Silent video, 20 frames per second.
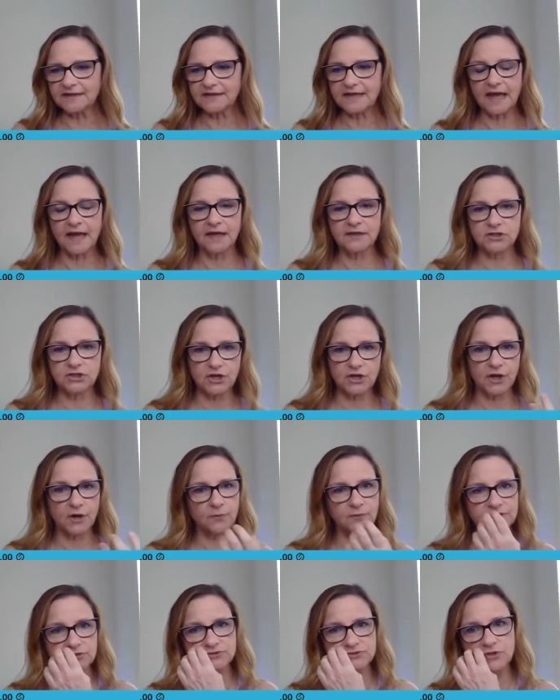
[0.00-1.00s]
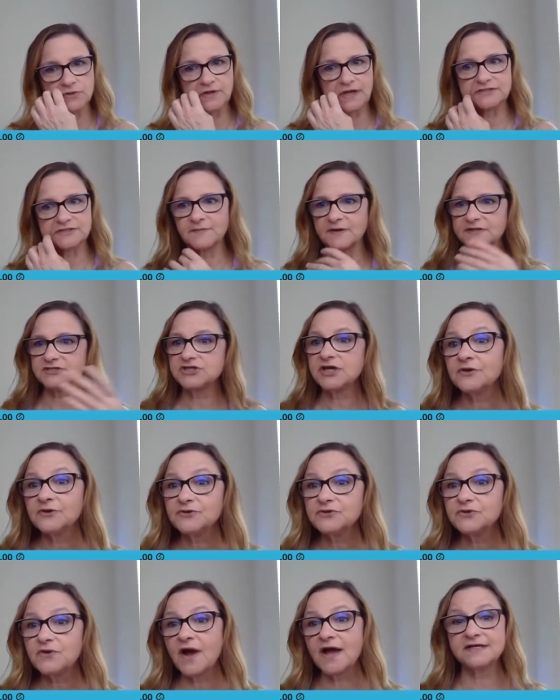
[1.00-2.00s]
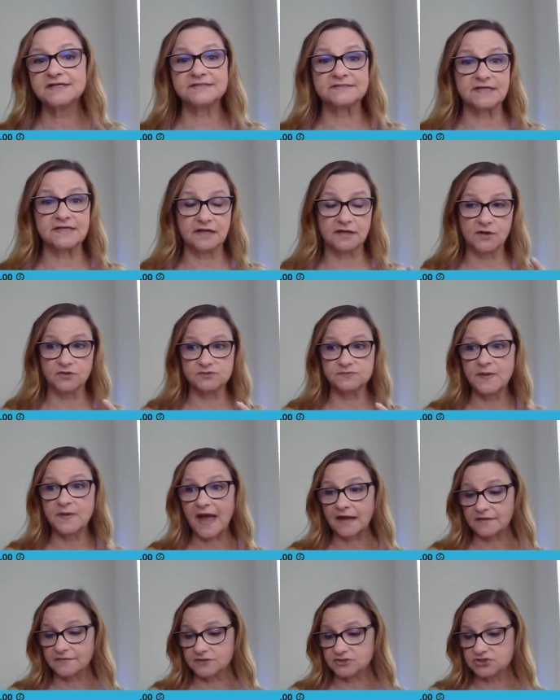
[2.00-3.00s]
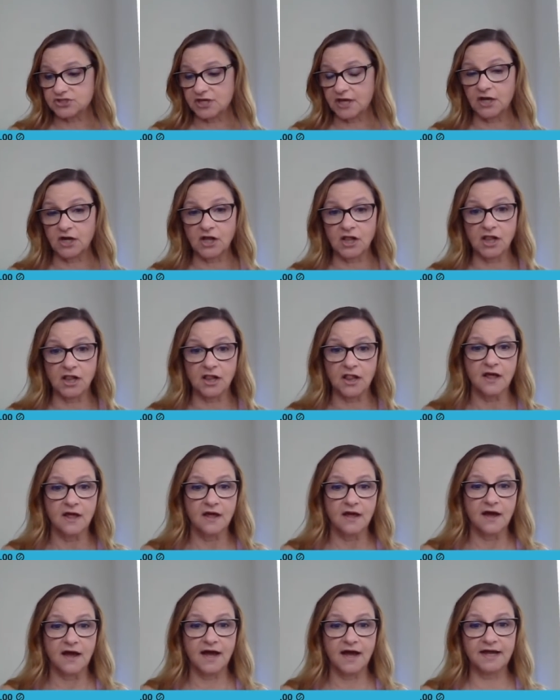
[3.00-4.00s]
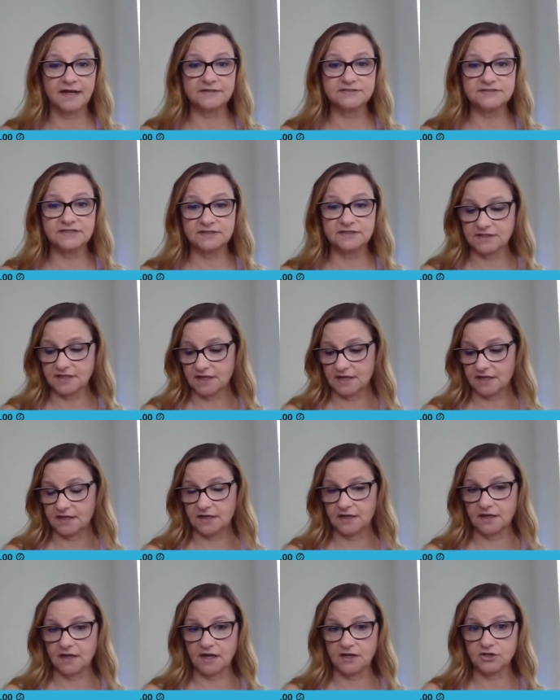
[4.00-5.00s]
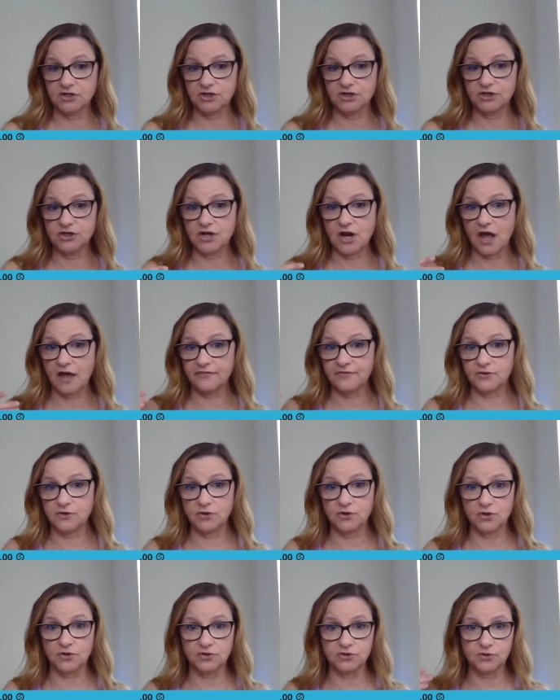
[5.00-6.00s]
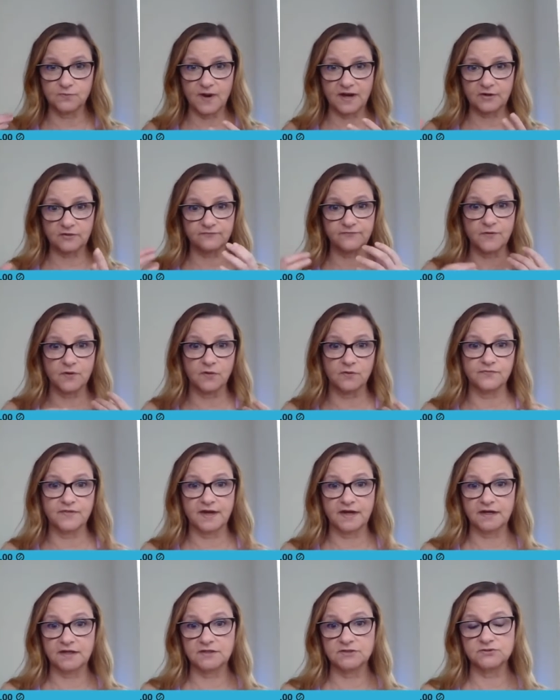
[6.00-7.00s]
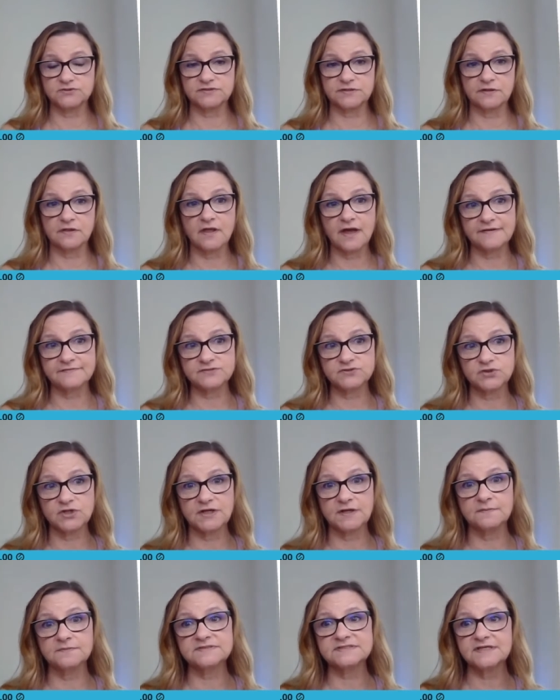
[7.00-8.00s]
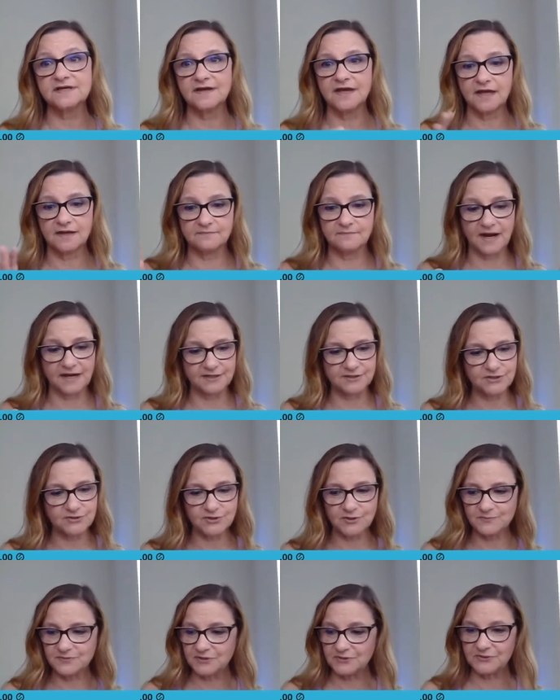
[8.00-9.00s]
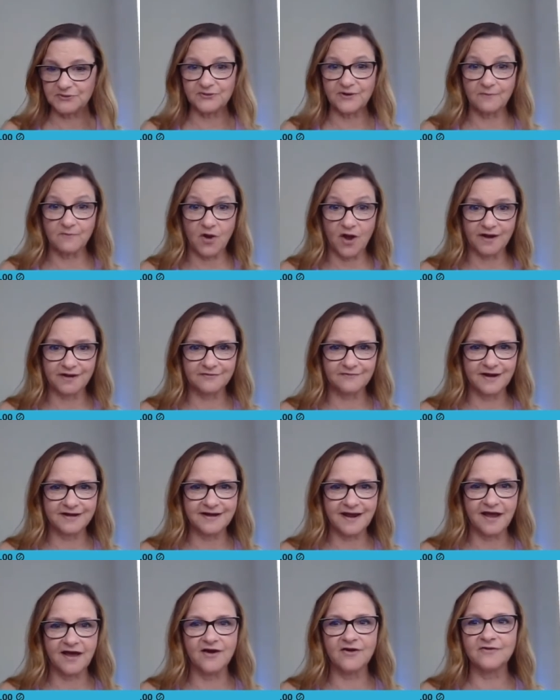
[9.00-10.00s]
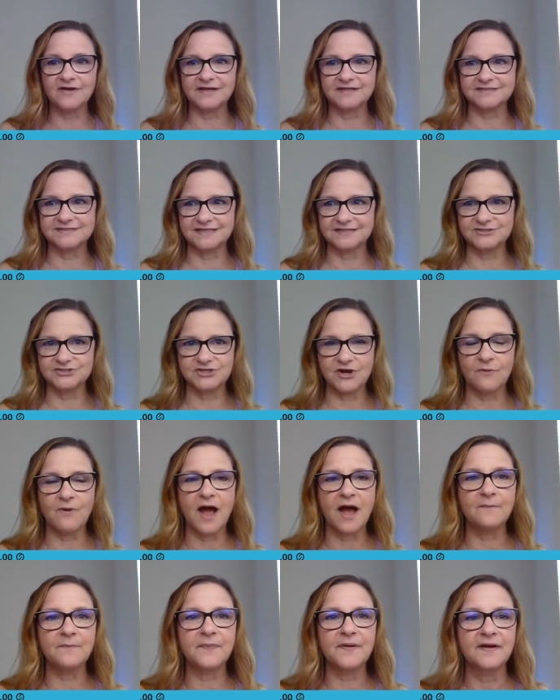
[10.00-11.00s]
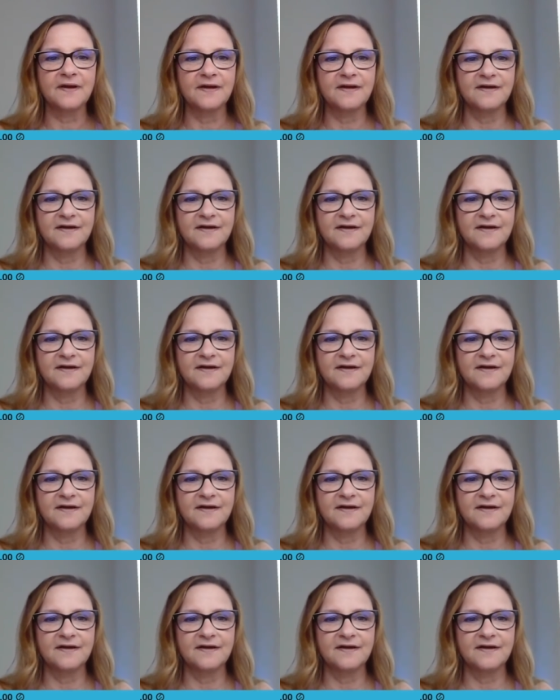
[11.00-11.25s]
Again, you know, when you donate to my channel, you guys, it goes back in the channel. I did get another new microphone that I can use in the live streams, and my new computer, I'm on it right now. It did show up.